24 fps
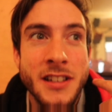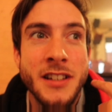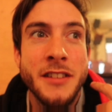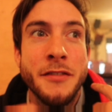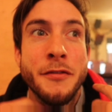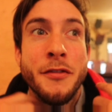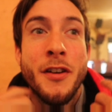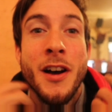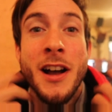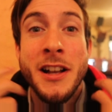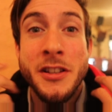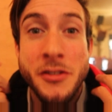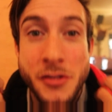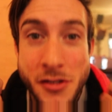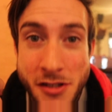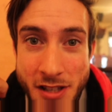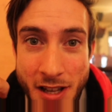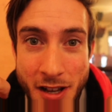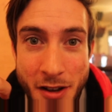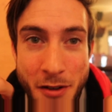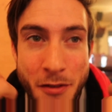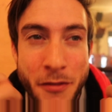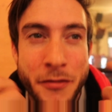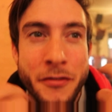to find
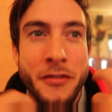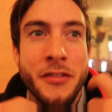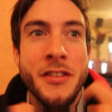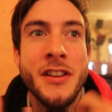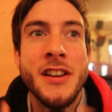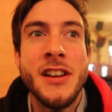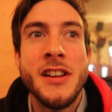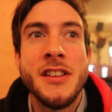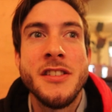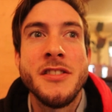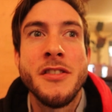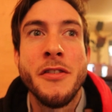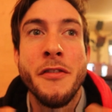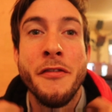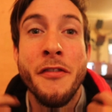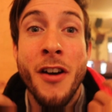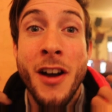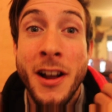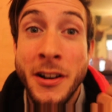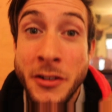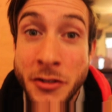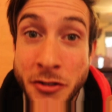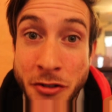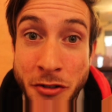yourself, to
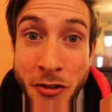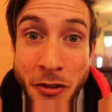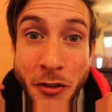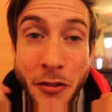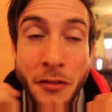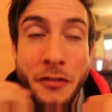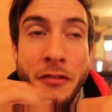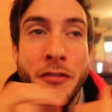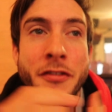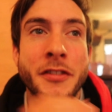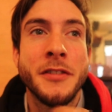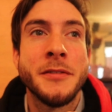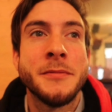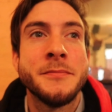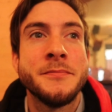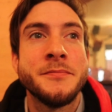find truth.